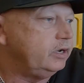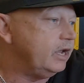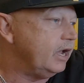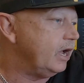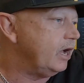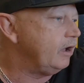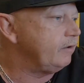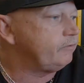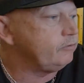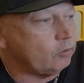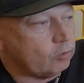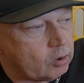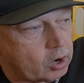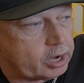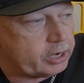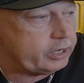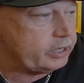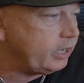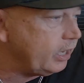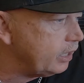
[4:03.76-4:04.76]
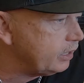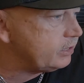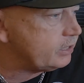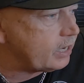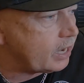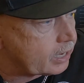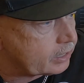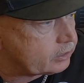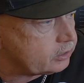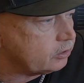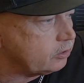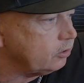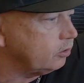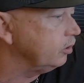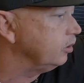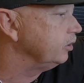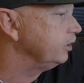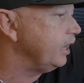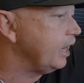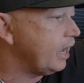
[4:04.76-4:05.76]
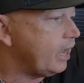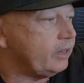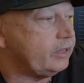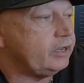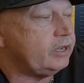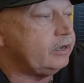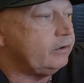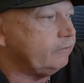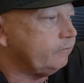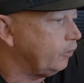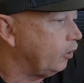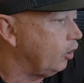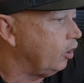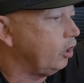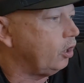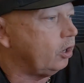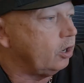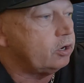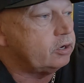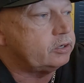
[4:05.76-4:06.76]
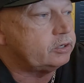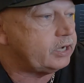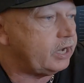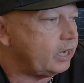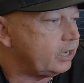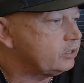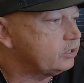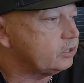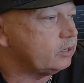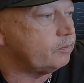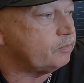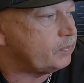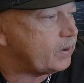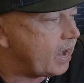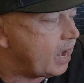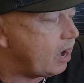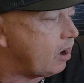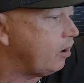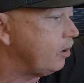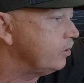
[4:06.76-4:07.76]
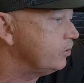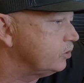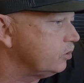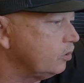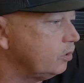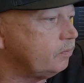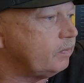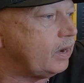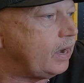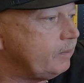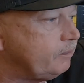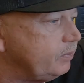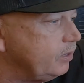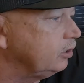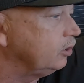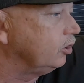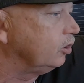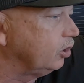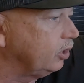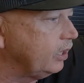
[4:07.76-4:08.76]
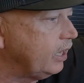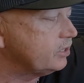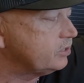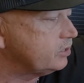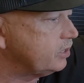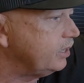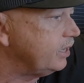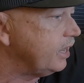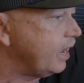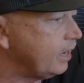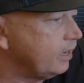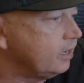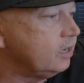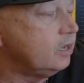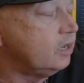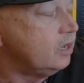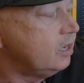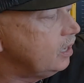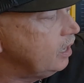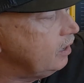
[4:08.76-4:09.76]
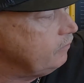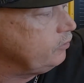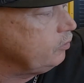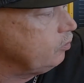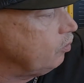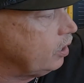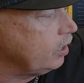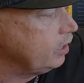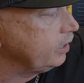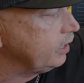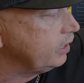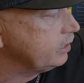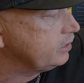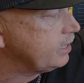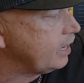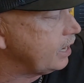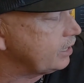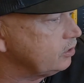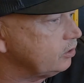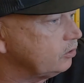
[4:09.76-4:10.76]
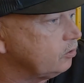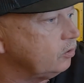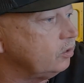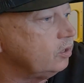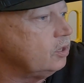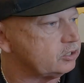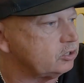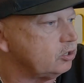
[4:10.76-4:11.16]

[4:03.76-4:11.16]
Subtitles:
Now, if you want to get technical, yeah, the inverter takes some power, so it might be a little less than that if you want to get technical.